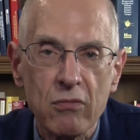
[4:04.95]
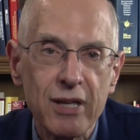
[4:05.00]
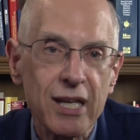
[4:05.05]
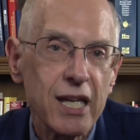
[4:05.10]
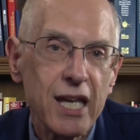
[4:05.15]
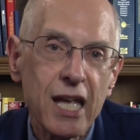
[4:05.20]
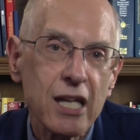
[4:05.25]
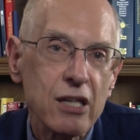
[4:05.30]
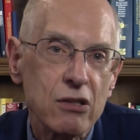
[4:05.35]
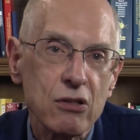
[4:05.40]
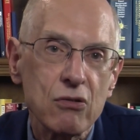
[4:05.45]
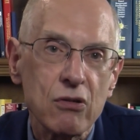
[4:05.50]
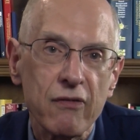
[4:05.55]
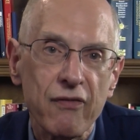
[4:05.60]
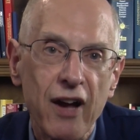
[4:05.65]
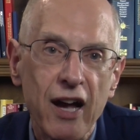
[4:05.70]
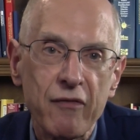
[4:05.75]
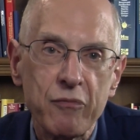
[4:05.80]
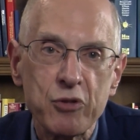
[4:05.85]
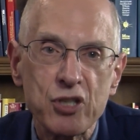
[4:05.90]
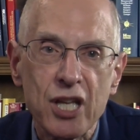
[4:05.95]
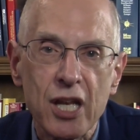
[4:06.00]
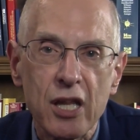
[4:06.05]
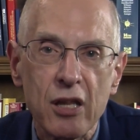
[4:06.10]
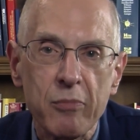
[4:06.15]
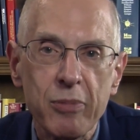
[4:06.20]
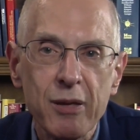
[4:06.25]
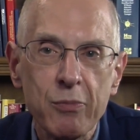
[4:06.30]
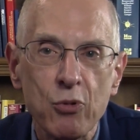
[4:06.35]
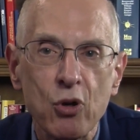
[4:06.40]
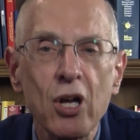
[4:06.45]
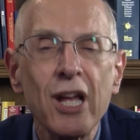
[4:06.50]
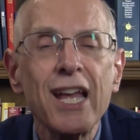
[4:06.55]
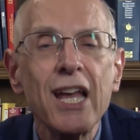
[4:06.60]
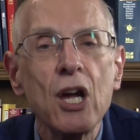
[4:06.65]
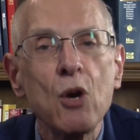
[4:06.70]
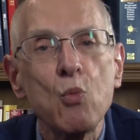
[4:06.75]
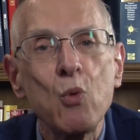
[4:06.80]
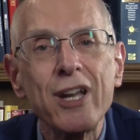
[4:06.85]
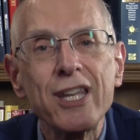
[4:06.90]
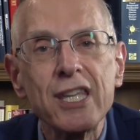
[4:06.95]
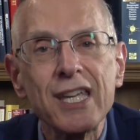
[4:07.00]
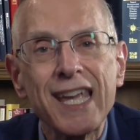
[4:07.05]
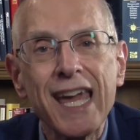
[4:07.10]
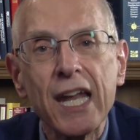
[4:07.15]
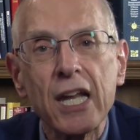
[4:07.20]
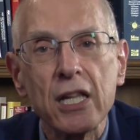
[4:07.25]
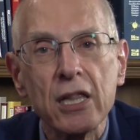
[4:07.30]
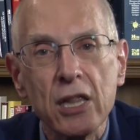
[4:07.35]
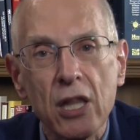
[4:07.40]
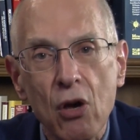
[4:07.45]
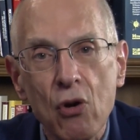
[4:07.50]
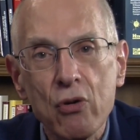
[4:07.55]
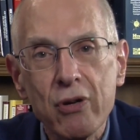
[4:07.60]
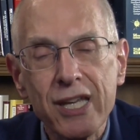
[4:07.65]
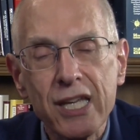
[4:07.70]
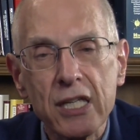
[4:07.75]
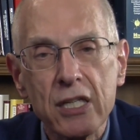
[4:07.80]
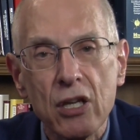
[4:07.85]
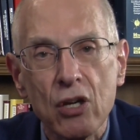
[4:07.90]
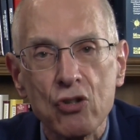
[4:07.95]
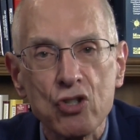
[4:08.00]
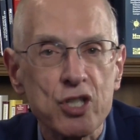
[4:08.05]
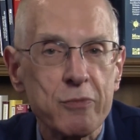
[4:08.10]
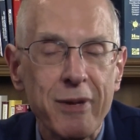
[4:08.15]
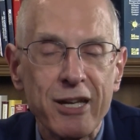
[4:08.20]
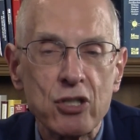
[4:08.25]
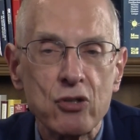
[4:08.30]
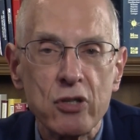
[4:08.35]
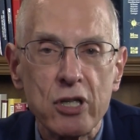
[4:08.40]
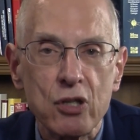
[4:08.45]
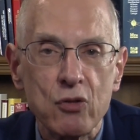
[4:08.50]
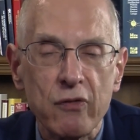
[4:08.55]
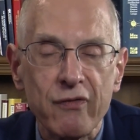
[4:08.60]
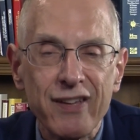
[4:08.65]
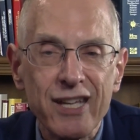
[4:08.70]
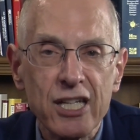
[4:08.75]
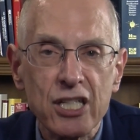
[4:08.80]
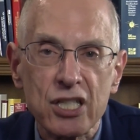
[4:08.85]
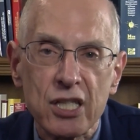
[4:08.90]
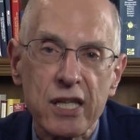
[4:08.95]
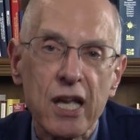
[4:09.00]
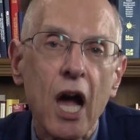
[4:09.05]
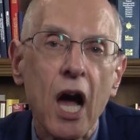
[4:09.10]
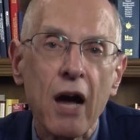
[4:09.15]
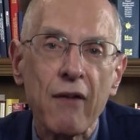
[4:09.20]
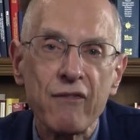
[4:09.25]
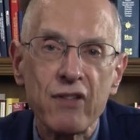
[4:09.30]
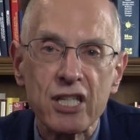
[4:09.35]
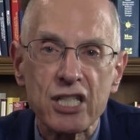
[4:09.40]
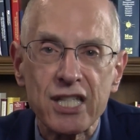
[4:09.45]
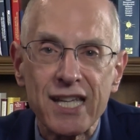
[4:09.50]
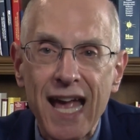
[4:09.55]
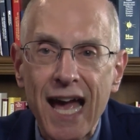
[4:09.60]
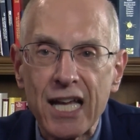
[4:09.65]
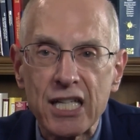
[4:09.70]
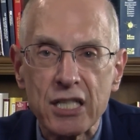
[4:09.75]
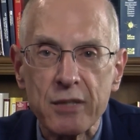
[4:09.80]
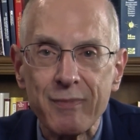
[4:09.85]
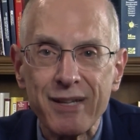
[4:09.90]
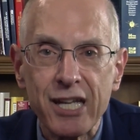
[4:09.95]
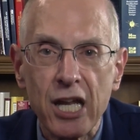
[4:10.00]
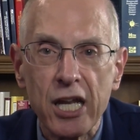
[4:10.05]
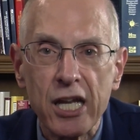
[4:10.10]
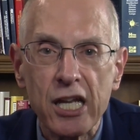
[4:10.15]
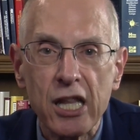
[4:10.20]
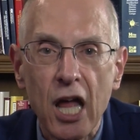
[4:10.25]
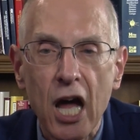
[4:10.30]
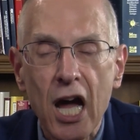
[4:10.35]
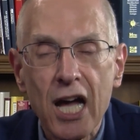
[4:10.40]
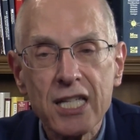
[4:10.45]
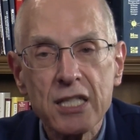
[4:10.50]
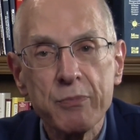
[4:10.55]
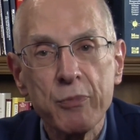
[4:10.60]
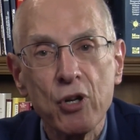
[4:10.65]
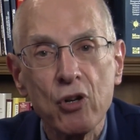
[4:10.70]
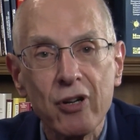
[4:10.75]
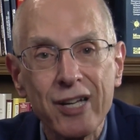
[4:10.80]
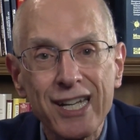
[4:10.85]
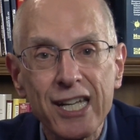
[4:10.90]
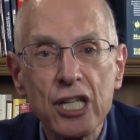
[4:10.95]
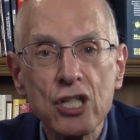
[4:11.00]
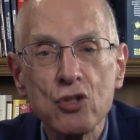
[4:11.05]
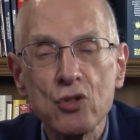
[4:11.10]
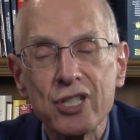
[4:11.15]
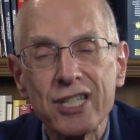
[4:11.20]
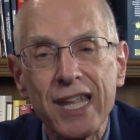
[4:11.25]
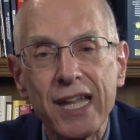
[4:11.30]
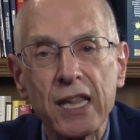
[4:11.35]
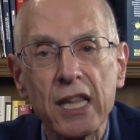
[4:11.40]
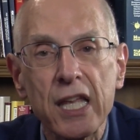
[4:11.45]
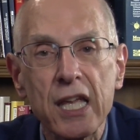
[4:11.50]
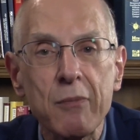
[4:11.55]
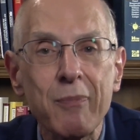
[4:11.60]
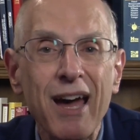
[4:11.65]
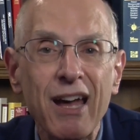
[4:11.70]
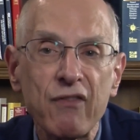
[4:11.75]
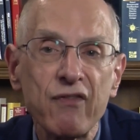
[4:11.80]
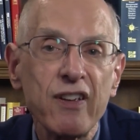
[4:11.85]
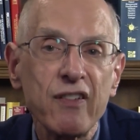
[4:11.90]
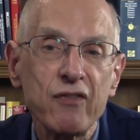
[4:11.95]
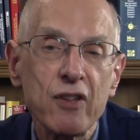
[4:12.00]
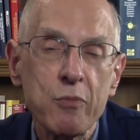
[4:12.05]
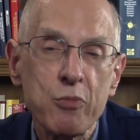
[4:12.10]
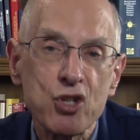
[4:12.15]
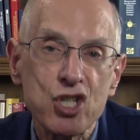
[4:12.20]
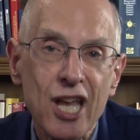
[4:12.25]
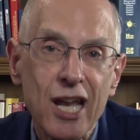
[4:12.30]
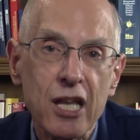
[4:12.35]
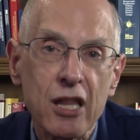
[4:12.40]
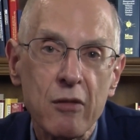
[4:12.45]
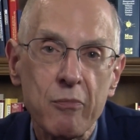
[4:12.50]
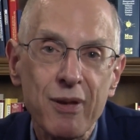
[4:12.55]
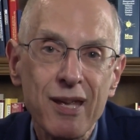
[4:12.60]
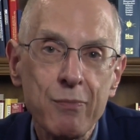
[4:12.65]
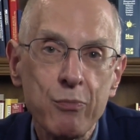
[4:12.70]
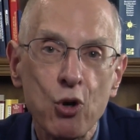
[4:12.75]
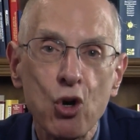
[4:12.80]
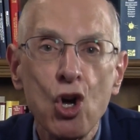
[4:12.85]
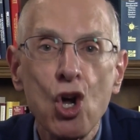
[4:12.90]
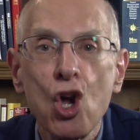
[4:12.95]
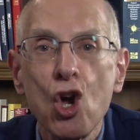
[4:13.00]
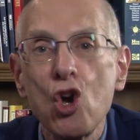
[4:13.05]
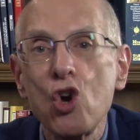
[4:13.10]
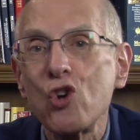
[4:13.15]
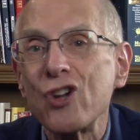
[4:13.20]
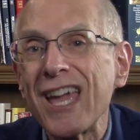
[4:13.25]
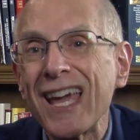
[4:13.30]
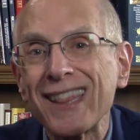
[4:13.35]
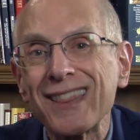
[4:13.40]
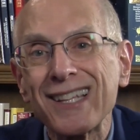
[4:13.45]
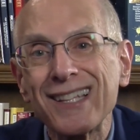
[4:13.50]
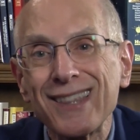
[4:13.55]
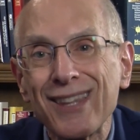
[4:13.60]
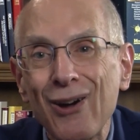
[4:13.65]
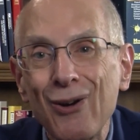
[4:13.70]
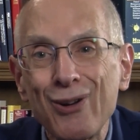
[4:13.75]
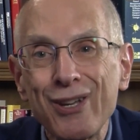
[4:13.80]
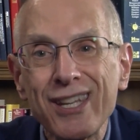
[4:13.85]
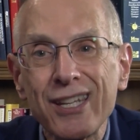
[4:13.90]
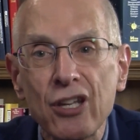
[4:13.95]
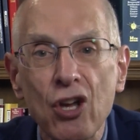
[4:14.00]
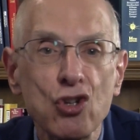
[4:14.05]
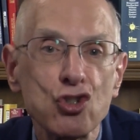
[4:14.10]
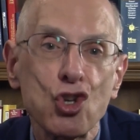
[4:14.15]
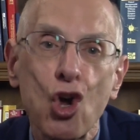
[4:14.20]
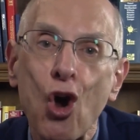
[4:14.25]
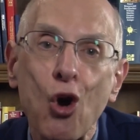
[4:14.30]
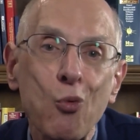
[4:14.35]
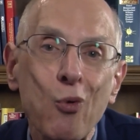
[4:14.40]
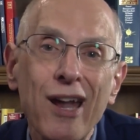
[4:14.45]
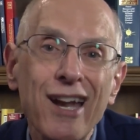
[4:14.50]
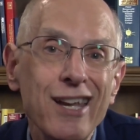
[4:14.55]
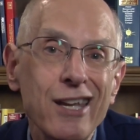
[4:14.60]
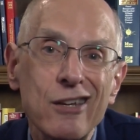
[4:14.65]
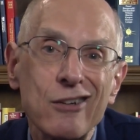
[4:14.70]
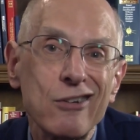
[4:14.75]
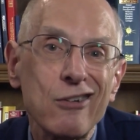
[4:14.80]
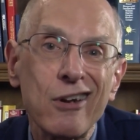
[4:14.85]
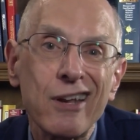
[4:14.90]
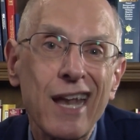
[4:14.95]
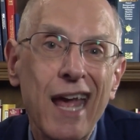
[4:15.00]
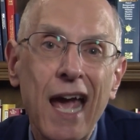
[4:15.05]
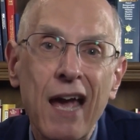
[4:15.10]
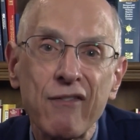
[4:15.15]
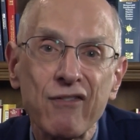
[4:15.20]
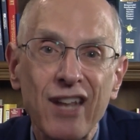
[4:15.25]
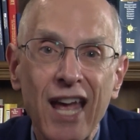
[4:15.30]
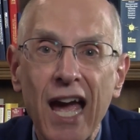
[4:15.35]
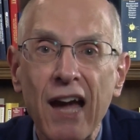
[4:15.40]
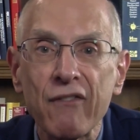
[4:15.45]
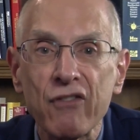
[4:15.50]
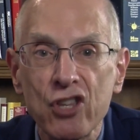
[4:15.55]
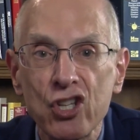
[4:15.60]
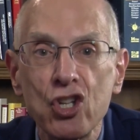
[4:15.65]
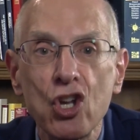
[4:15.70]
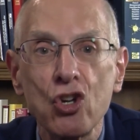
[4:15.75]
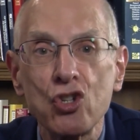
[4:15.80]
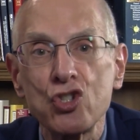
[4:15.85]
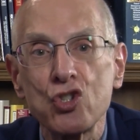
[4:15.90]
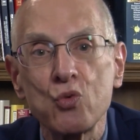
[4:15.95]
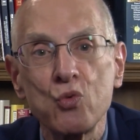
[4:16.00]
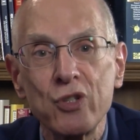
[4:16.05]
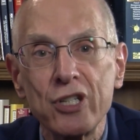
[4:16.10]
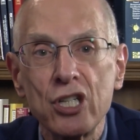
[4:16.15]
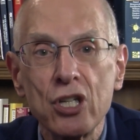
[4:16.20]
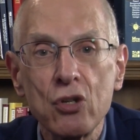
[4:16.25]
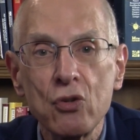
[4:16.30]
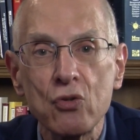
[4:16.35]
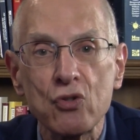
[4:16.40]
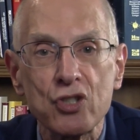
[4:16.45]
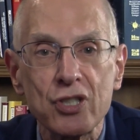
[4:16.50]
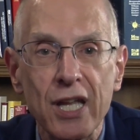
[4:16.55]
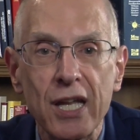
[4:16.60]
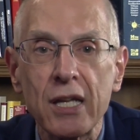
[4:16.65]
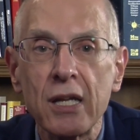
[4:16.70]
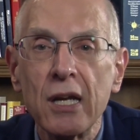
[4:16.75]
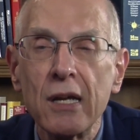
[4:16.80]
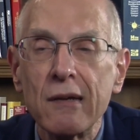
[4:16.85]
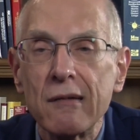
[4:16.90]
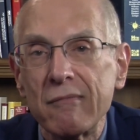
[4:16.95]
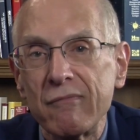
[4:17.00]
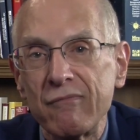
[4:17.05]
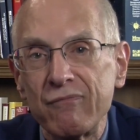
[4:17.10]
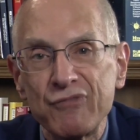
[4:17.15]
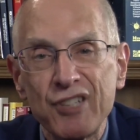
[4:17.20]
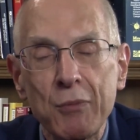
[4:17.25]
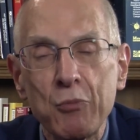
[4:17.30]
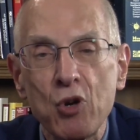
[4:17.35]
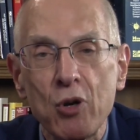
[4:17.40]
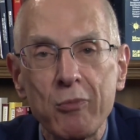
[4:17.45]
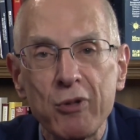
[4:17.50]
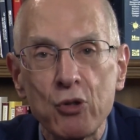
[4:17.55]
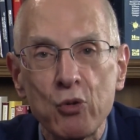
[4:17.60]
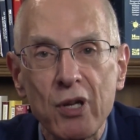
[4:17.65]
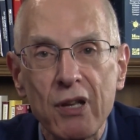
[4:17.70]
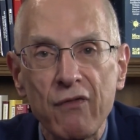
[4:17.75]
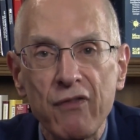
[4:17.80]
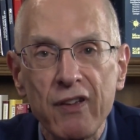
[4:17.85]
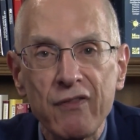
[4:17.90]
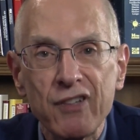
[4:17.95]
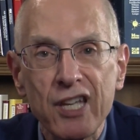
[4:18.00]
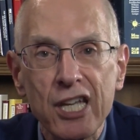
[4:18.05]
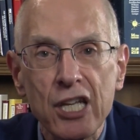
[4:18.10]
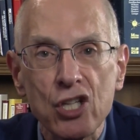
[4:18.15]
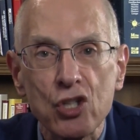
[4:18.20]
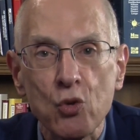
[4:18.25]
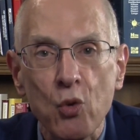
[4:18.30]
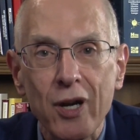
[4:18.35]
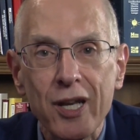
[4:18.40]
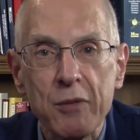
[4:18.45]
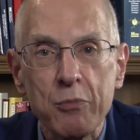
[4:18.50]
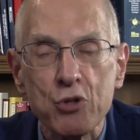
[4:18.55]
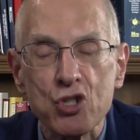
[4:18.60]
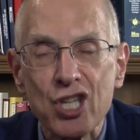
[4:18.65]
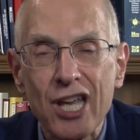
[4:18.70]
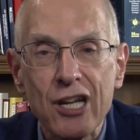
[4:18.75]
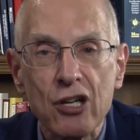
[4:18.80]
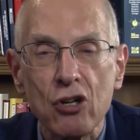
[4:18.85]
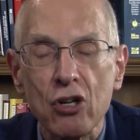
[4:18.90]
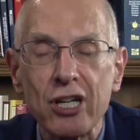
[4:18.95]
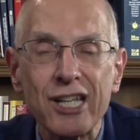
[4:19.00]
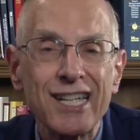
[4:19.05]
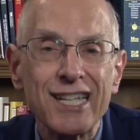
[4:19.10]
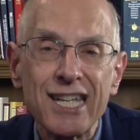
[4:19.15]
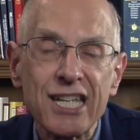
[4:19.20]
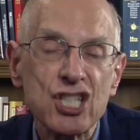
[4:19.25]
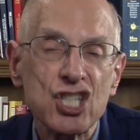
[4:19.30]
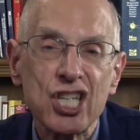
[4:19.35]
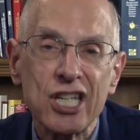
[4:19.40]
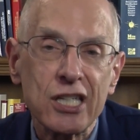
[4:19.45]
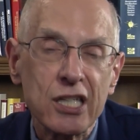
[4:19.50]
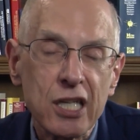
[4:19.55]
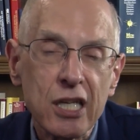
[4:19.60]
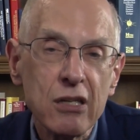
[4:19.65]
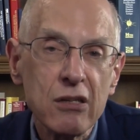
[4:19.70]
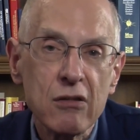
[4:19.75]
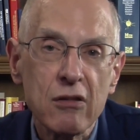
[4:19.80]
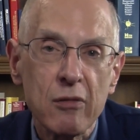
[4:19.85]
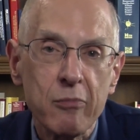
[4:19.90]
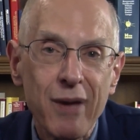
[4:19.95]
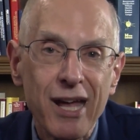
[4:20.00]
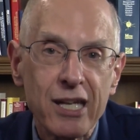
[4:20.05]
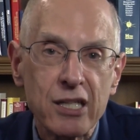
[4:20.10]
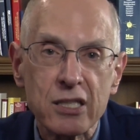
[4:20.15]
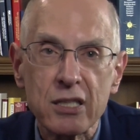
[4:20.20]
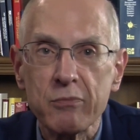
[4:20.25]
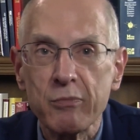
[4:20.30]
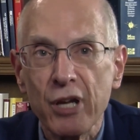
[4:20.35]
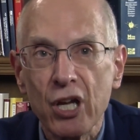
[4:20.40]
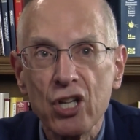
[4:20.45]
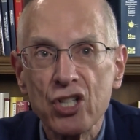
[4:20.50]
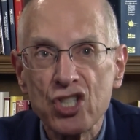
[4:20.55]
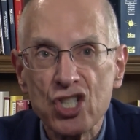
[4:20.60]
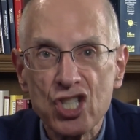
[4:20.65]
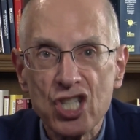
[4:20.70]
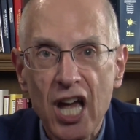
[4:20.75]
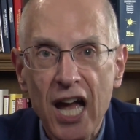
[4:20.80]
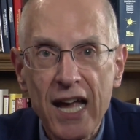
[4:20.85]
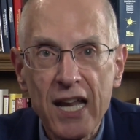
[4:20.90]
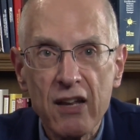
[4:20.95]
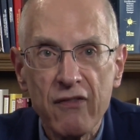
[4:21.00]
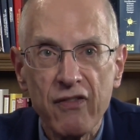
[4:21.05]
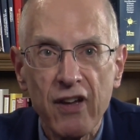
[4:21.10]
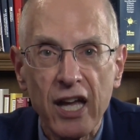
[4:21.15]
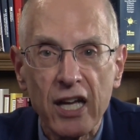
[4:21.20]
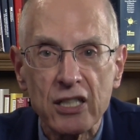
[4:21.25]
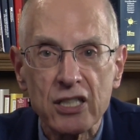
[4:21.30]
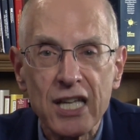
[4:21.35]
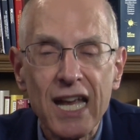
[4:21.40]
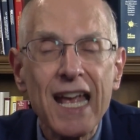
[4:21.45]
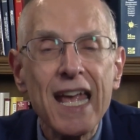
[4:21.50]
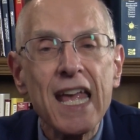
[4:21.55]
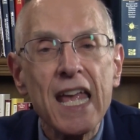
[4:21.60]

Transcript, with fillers: And again, two to five percent of the people. When you get a loading dose, especially intravenously, obviously has to be done in the hospital. And interestingly, about fifty percent of the people who get the loading dose already are going to have to have the dose reduced. And somewhere between fifteen and twenty percent are going to discontinue the medicine because of side effects.